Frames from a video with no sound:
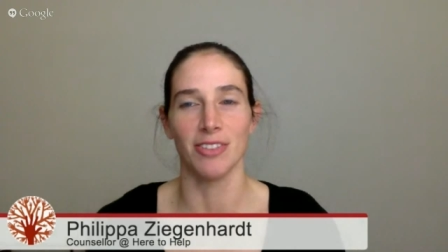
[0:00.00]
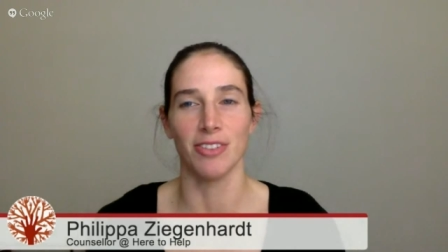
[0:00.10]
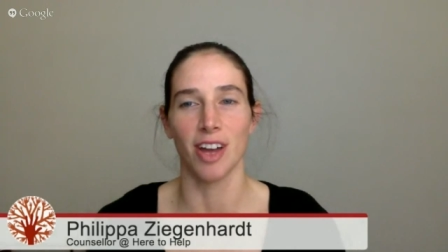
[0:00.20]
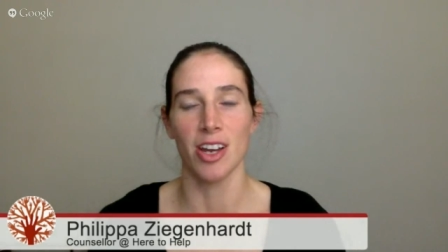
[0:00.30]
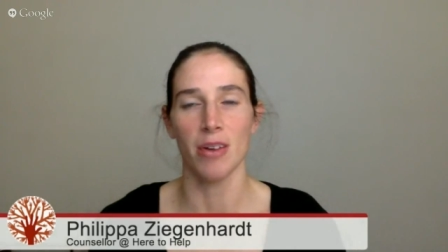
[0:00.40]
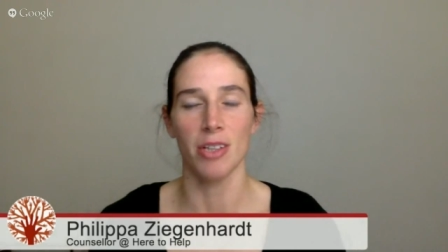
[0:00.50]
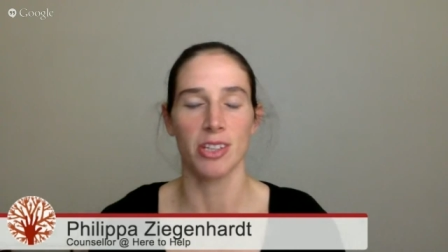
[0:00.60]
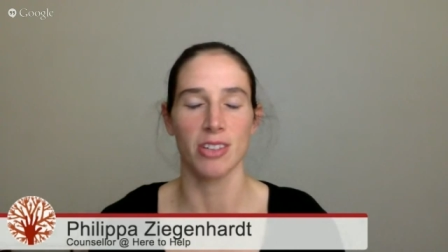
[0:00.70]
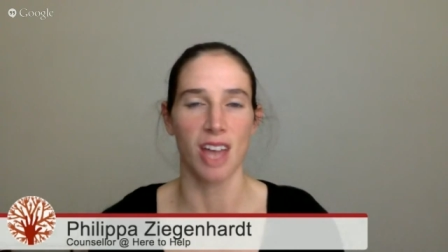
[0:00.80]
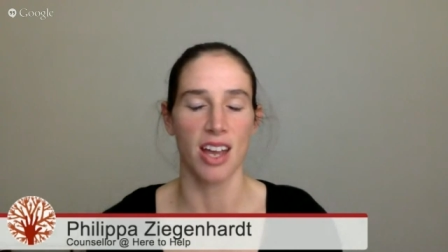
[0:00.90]
of, I know
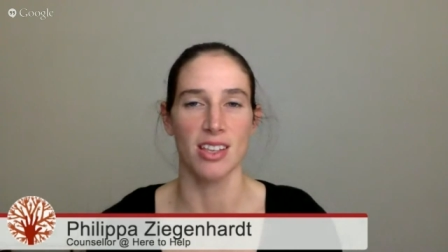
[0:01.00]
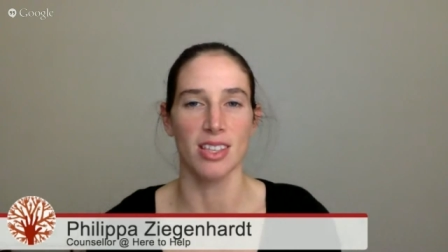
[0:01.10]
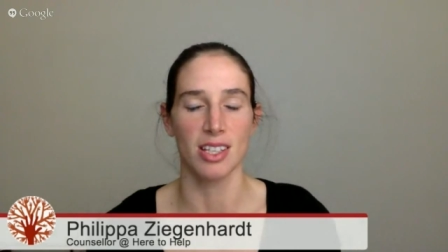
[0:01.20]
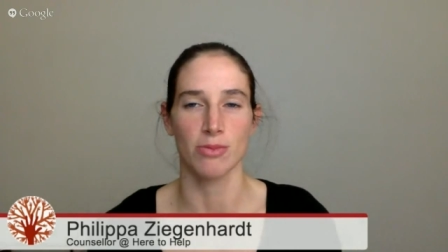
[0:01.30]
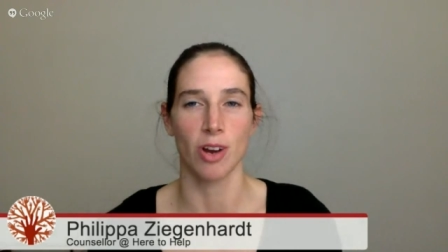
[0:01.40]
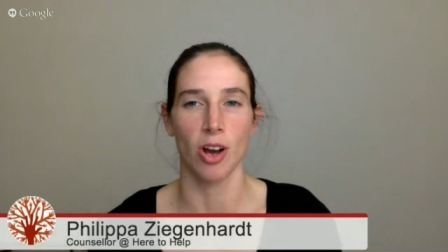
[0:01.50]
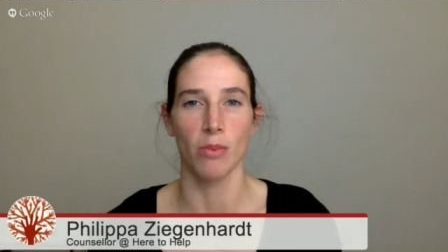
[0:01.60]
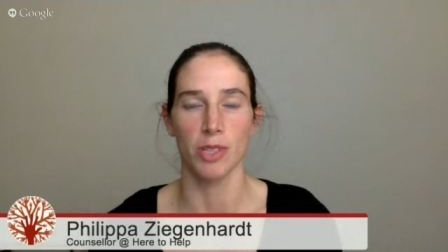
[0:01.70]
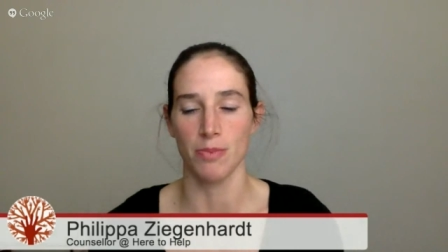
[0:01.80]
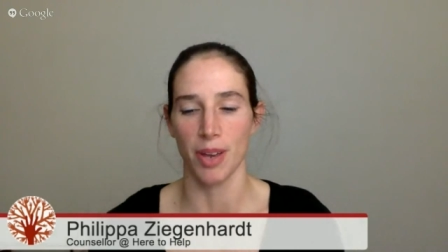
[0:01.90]
it's okay in this
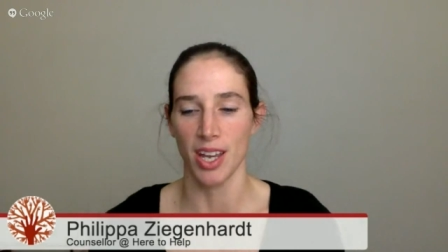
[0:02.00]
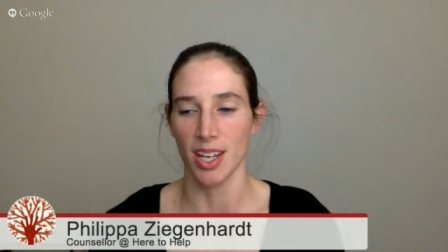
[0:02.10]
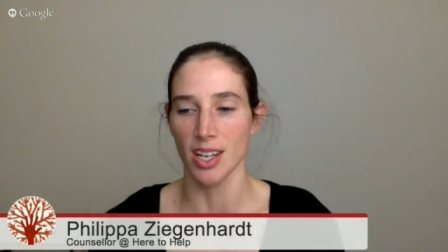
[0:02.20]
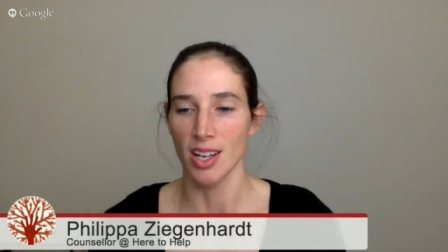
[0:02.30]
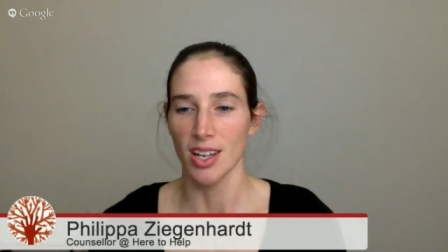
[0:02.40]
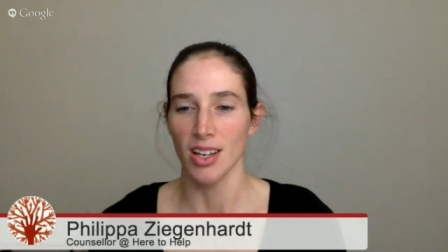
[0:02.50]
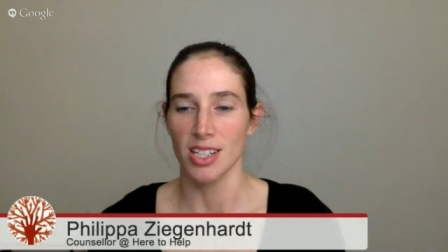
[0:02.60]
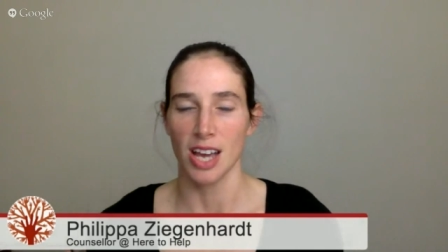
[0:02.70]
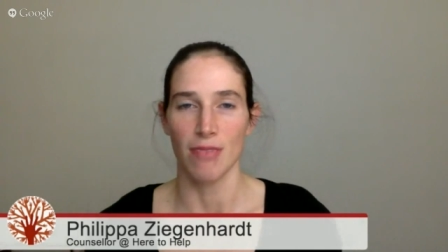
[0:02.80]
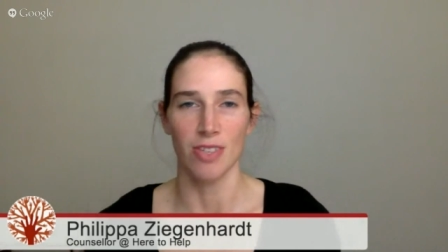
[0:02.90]
realm to
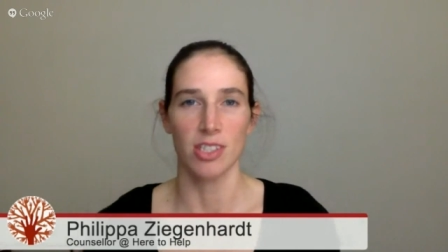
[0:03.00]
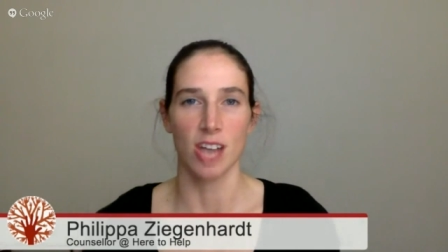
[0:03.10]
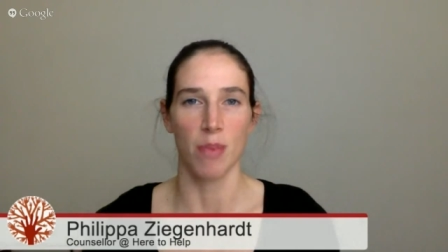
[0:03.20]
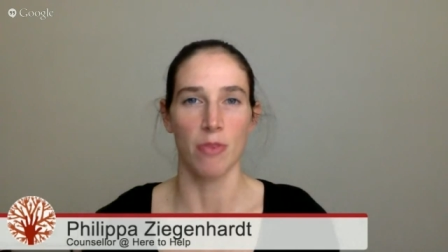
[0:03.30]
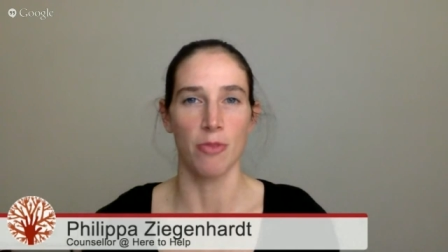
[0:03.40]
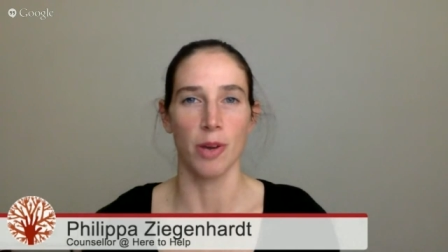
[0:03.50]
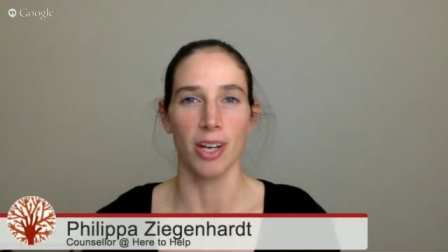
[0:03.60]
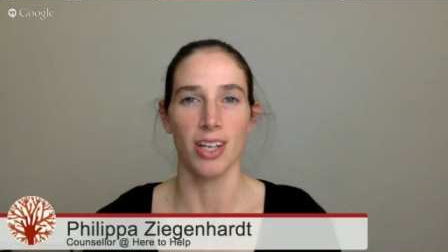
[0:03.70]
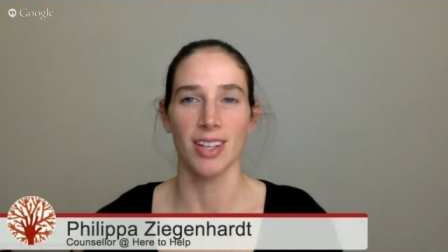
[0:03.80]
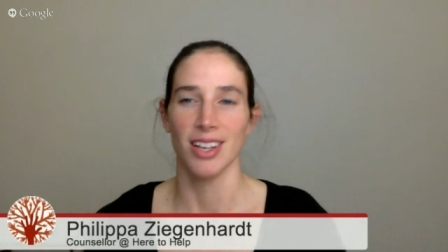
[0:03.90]
have this type of
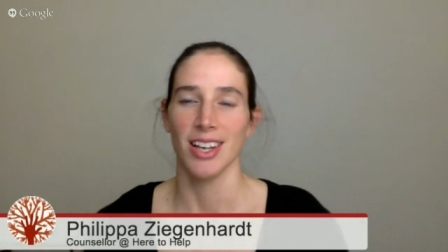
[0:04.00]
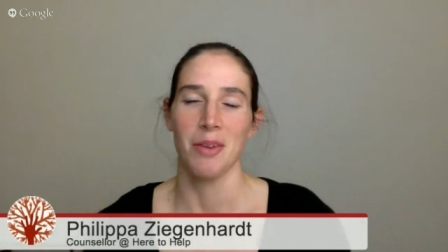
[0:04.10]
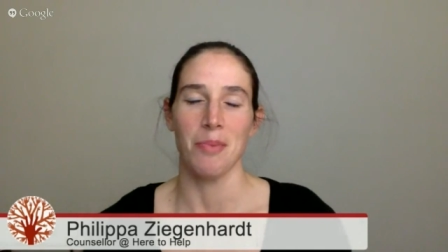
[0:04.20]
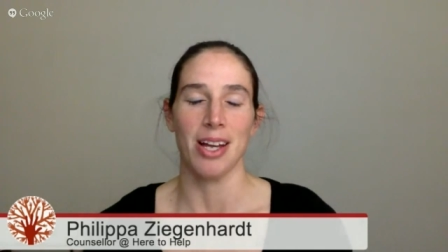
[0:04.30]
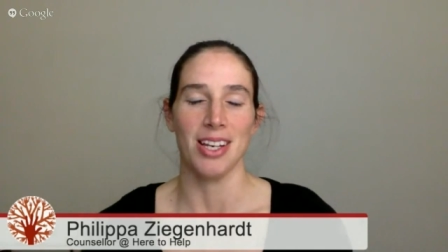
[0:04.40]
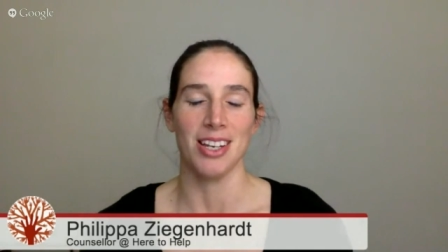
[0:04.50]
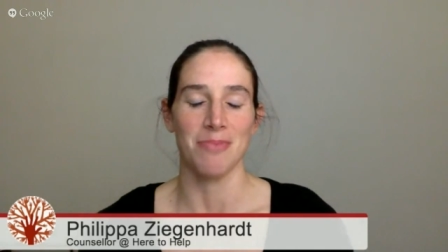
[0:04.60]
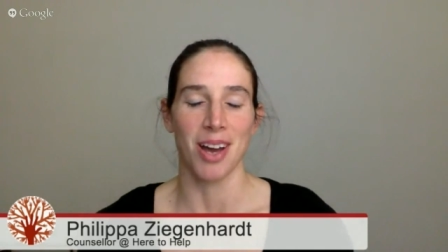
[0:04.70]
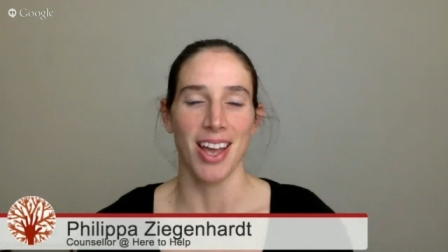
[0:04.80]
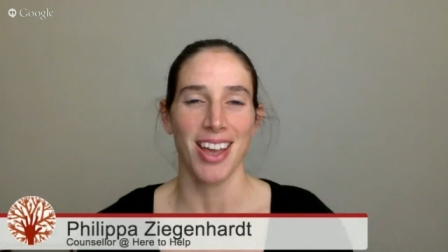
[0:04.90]
body, but in
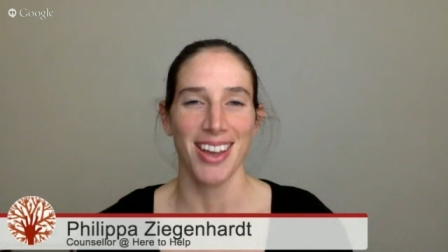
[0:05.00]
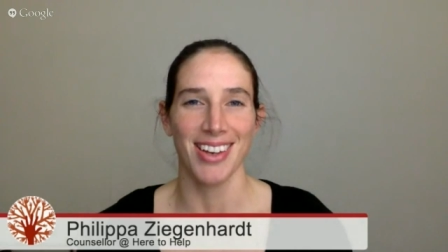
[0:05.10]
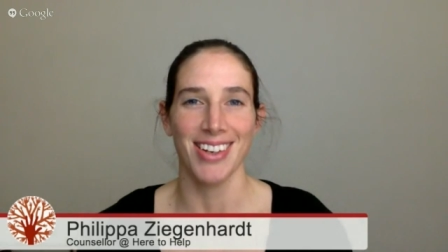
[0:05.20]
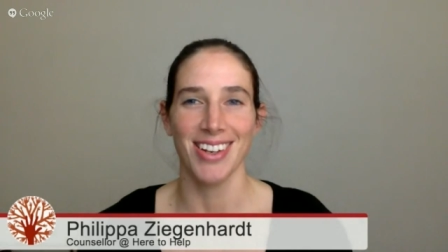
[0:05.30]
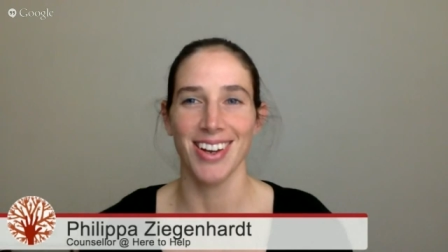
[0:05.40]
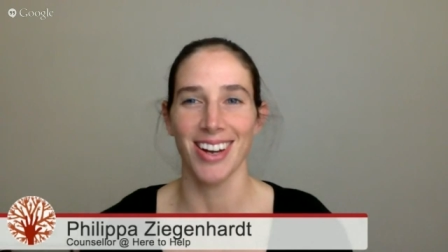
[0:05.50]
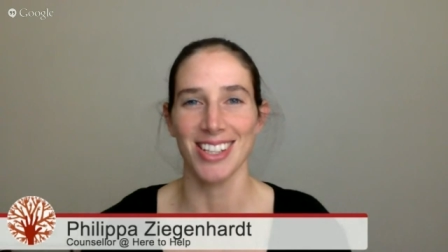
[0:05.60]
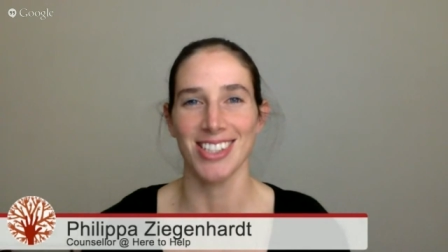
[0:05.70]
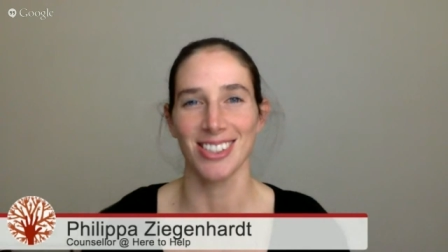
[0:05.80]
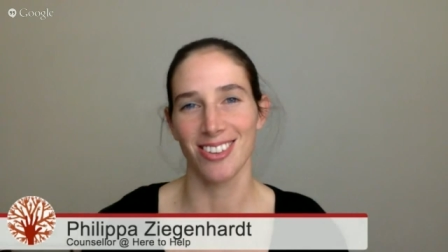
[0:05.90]
my head, I
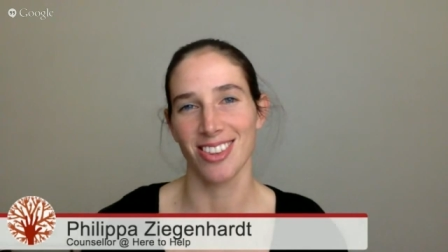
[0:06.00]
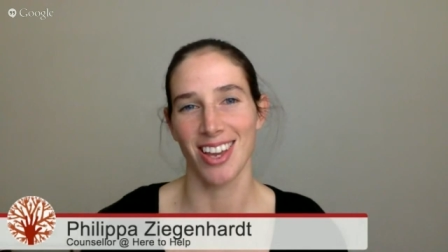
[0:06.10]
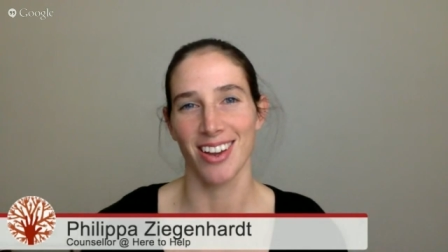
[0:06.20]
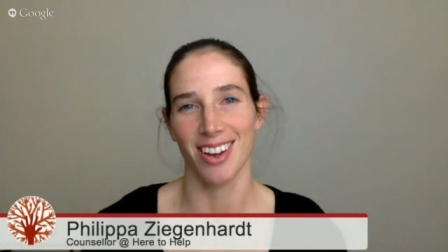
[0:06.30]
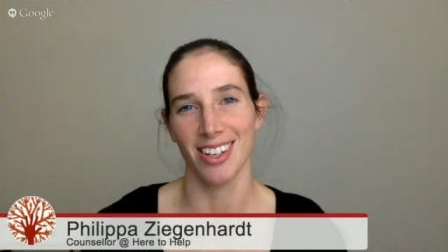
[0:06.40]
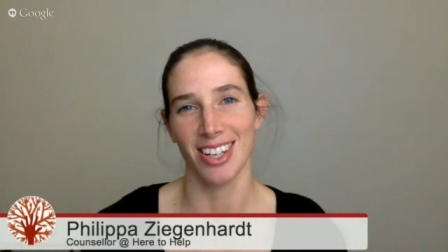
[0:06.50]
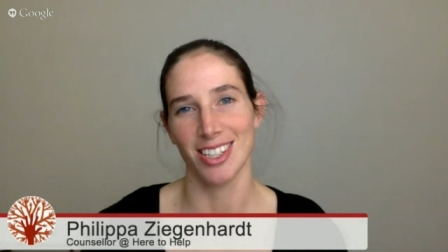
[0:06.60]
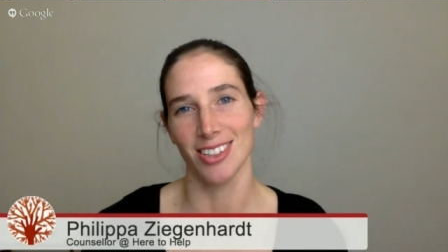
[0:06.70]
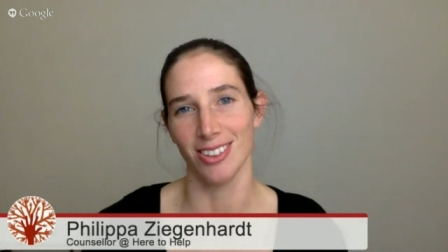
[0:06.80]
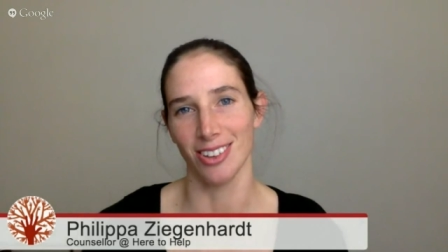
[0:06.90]
still think I need
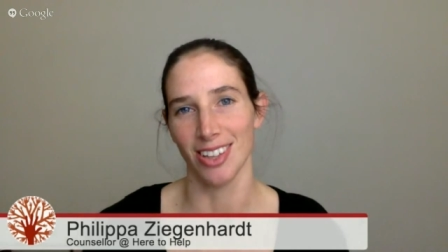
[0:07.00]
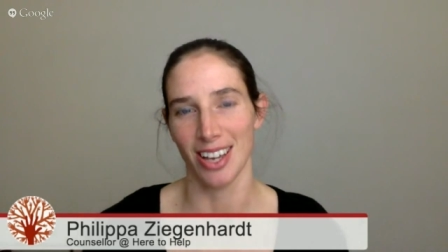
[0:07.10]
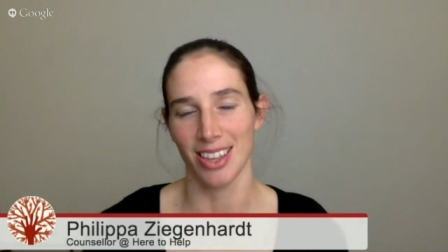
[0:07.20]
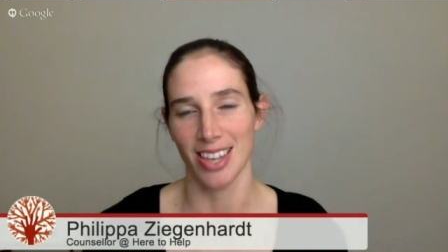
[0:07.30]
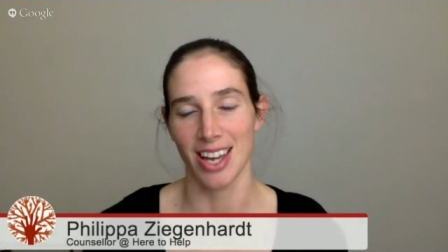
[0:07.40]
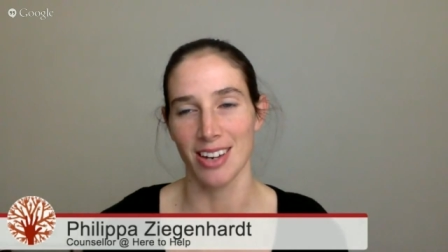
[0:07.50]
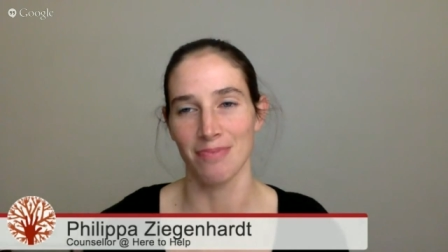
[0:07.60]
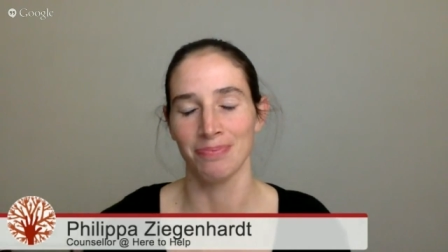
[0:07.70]
to look like that.